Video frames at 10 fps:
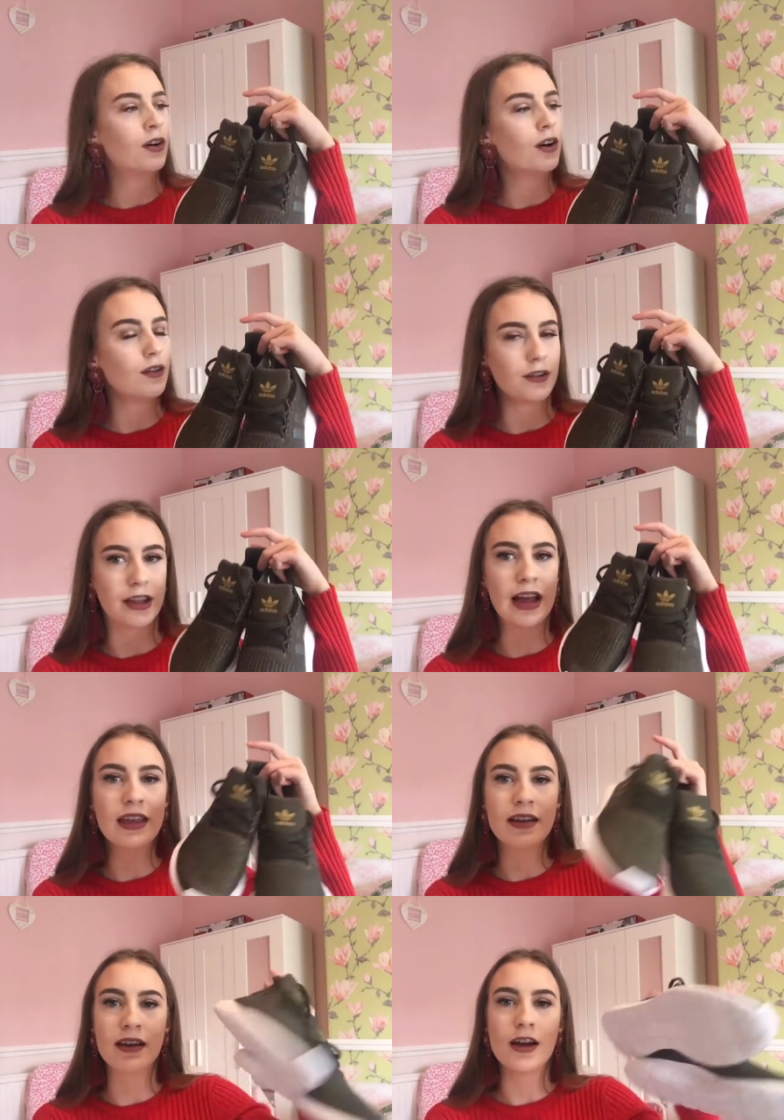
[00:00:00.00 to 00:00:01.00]
over
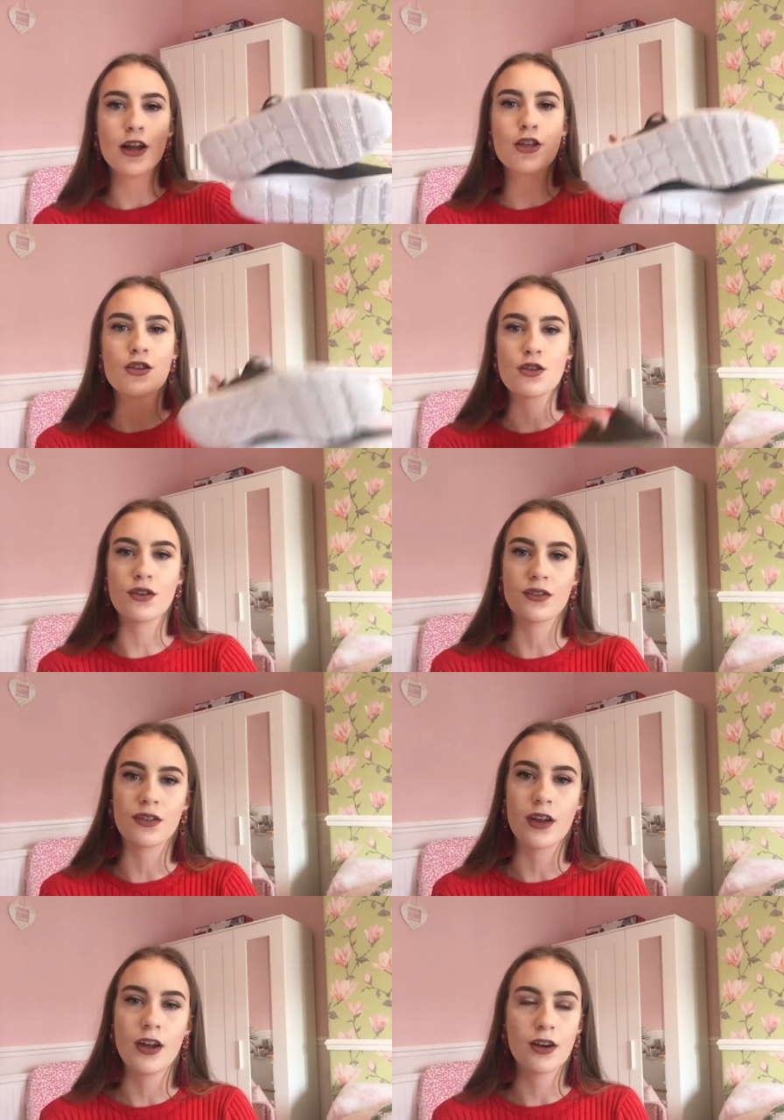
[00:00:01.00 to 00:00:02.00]
Nike
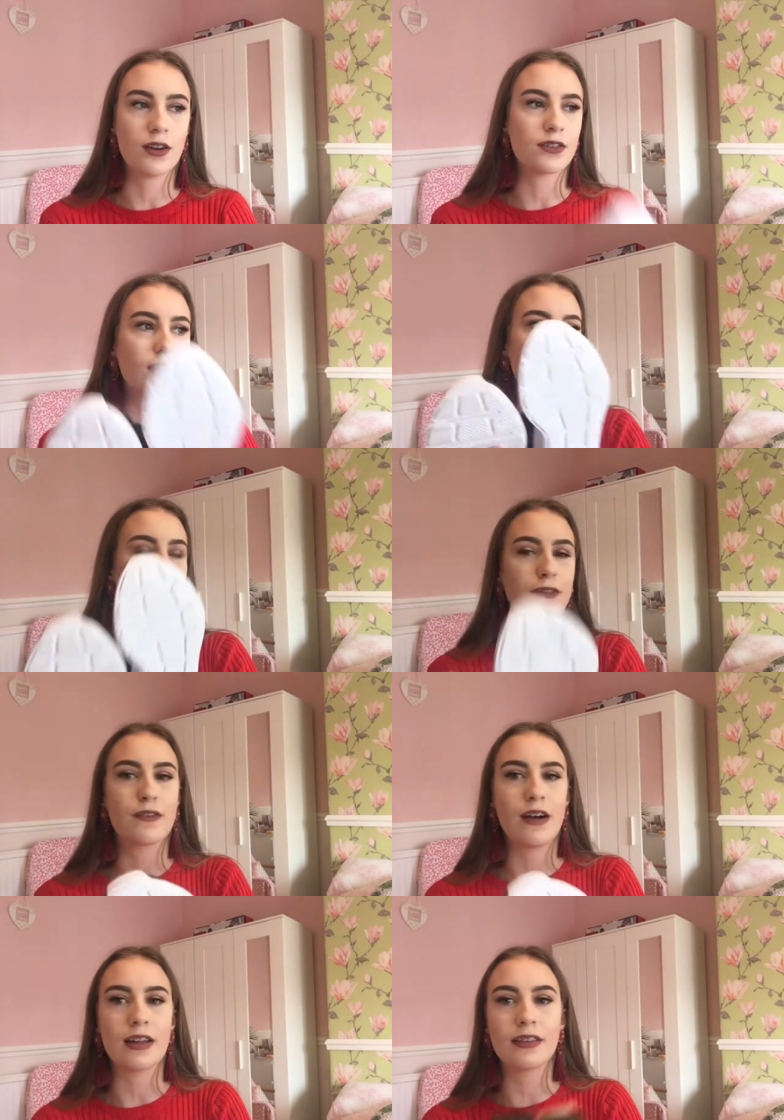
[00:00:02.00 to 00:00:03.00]
just because I
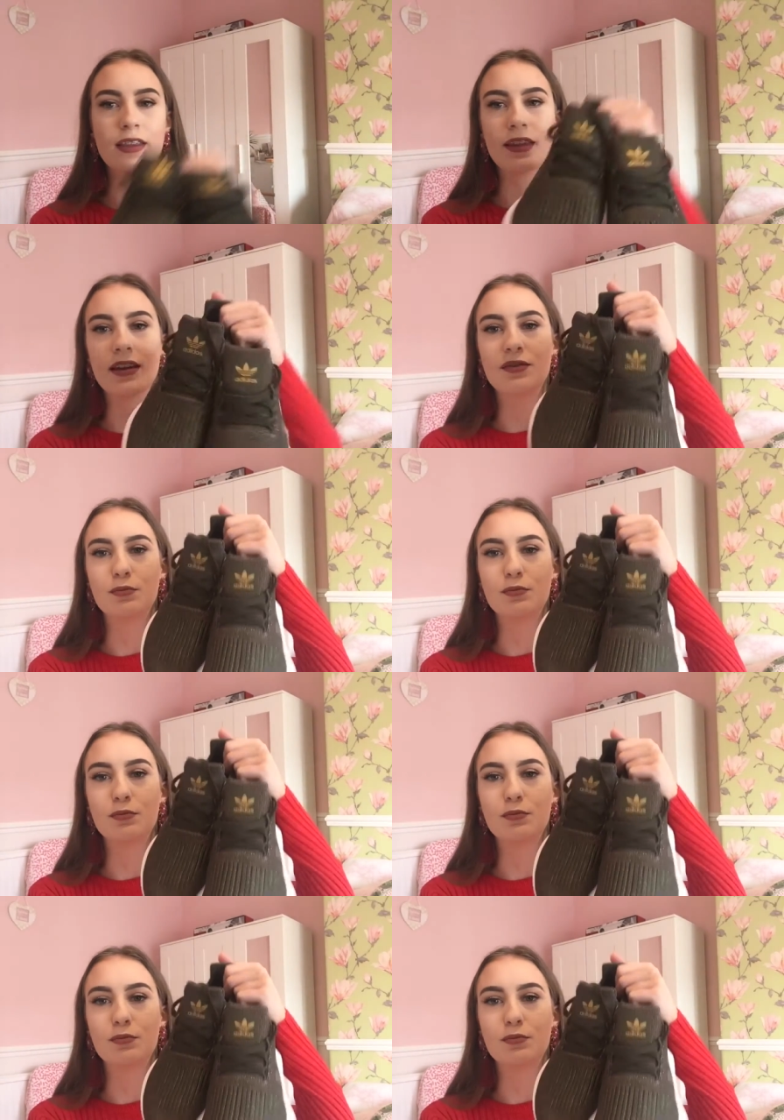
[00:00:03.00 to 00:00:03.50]
find these